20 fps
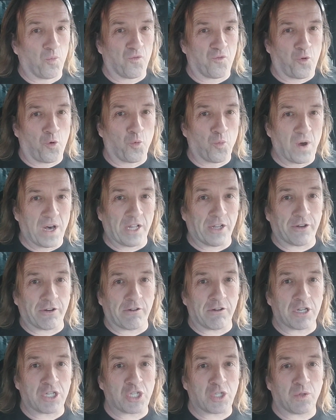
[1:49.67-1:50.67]

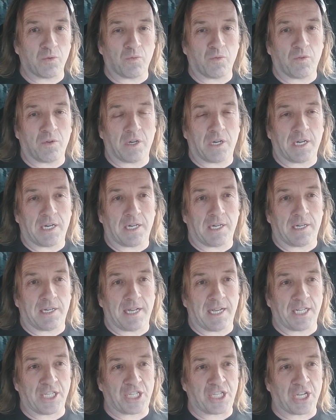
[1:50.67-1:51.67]
welders
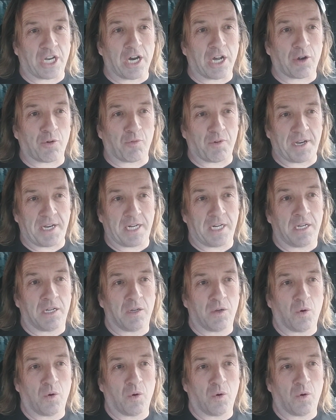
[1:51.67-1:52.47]
and soldering,